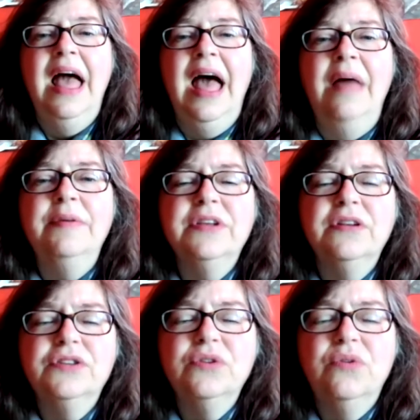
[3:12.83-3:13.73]
And there's
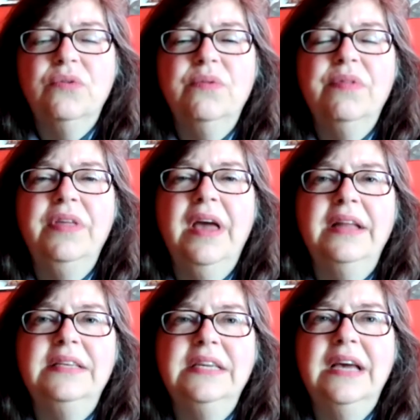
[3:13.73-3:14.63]
also the
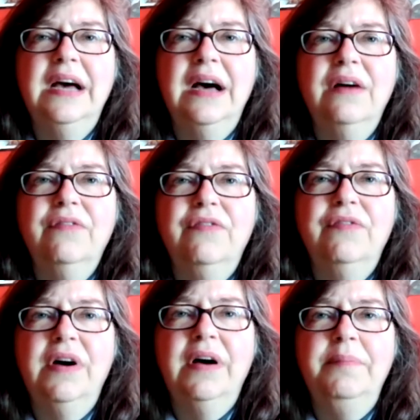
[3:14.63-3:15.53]
idea of
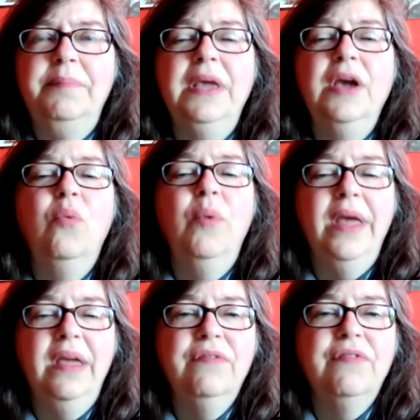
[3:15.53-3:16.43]
being
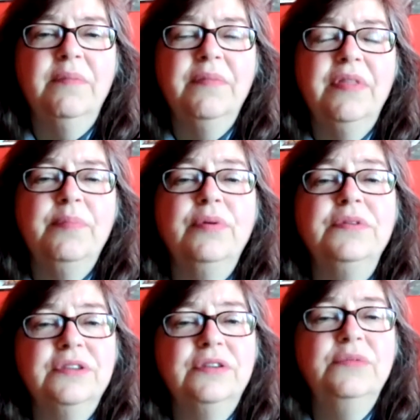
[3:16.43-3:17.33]
away from the
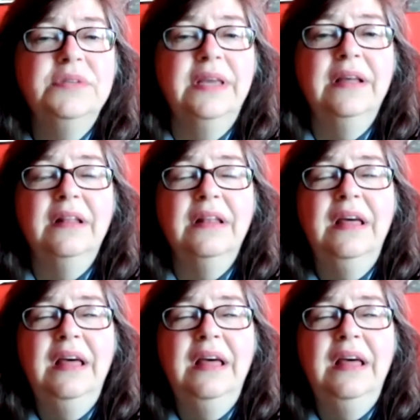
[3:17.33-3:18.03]
person who's ill.